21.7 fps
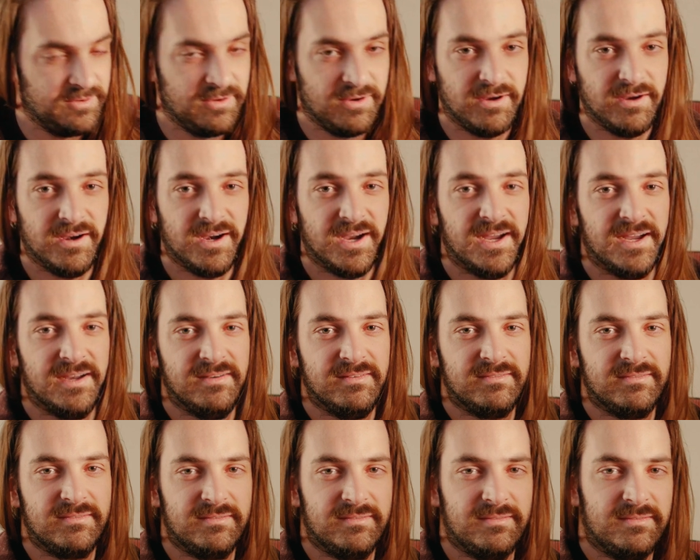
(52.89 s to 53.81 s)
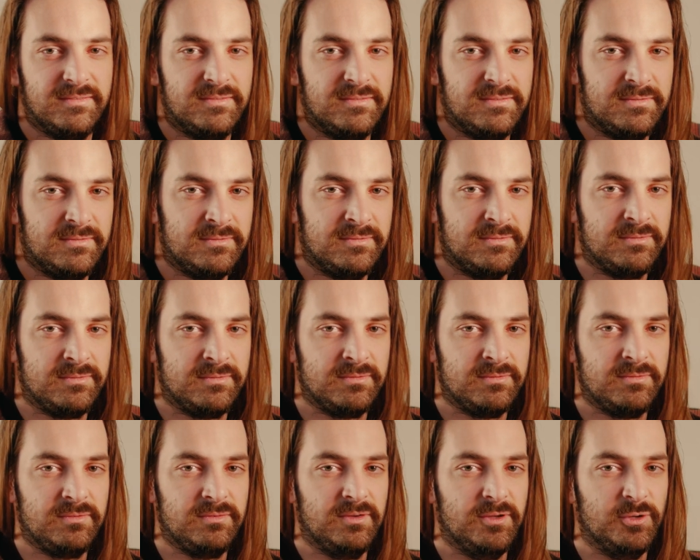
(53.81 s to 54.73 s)
All right,
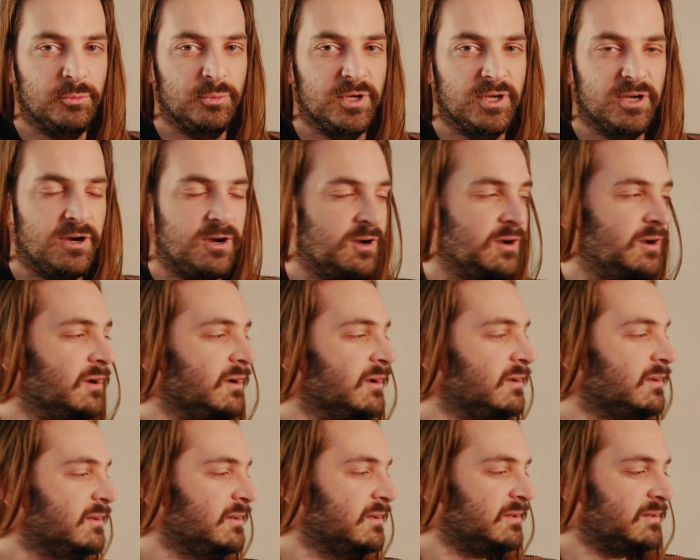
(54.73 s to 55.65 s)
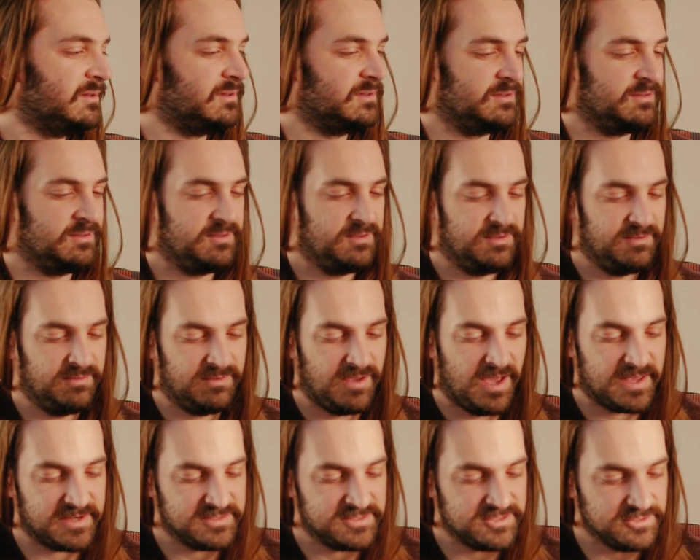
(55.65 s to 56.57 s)
here we are.
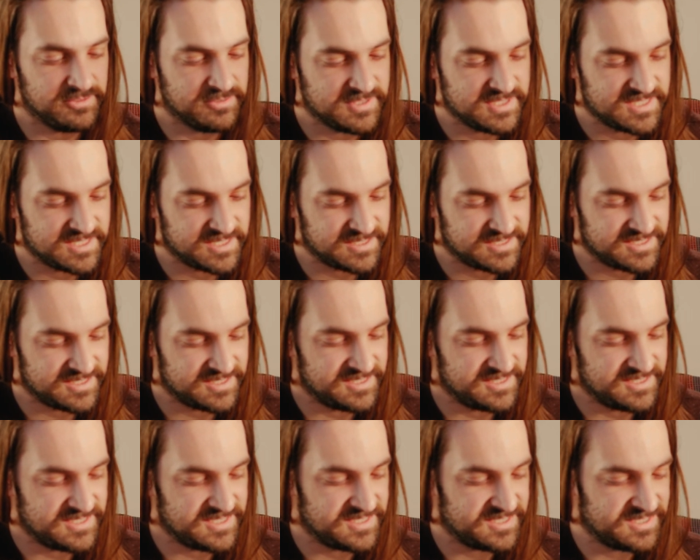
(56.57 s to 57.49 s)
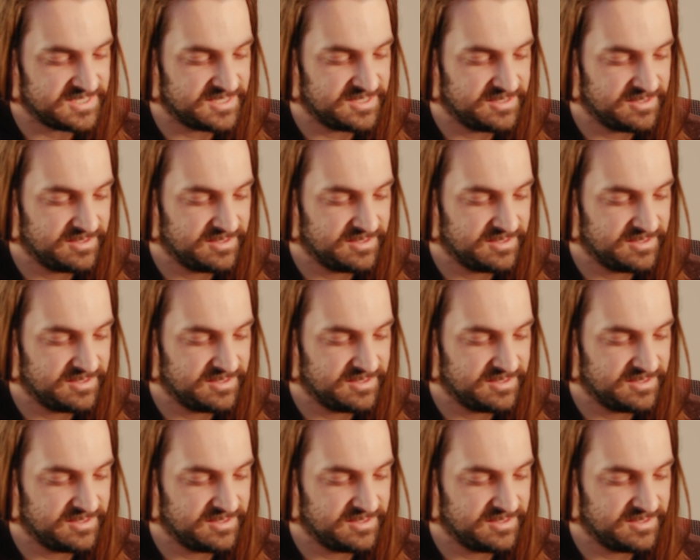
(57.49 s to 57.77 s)
Attitude 6s.